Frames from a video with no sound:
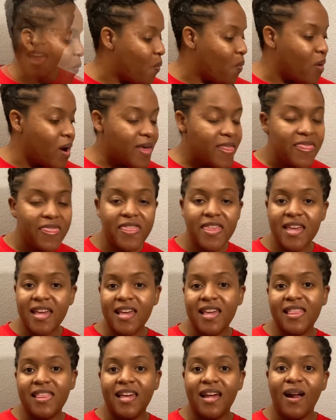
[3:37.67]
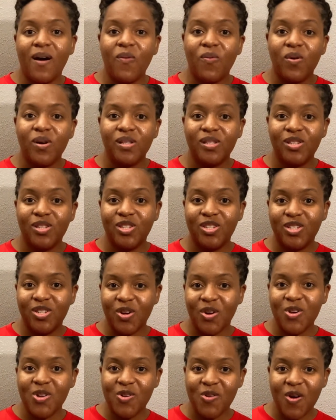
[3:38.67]
One thing that I want to
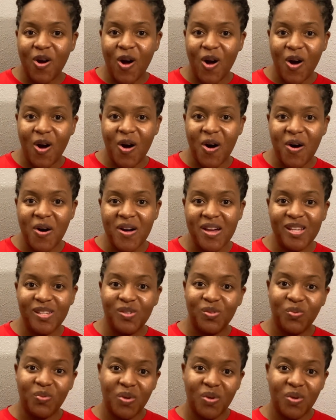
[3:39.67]
show you all as